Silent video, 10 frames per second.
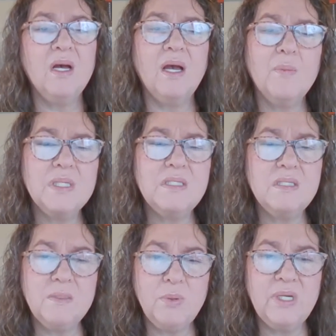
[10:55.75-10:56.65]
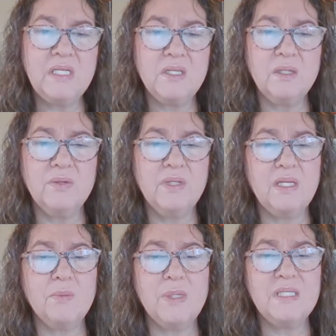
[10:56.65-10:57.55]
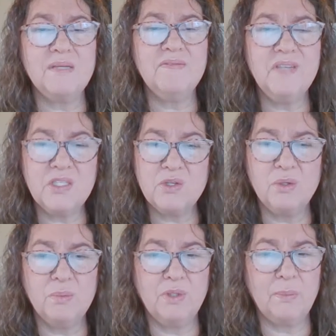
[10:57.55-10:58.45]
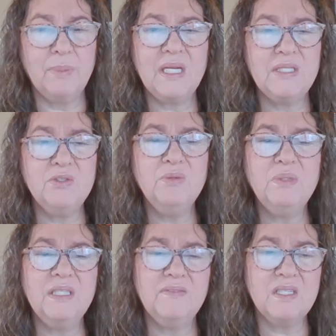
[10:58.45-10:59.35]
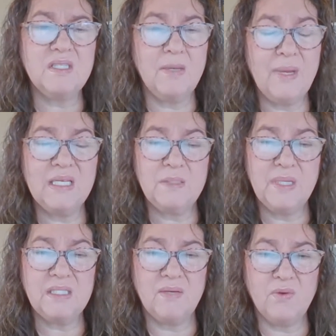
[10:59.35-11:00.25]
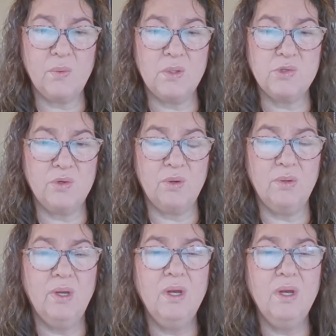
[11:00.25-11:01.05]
I was disappointed to learn that it was a fictional book, but I do believe that some aspects of it were true.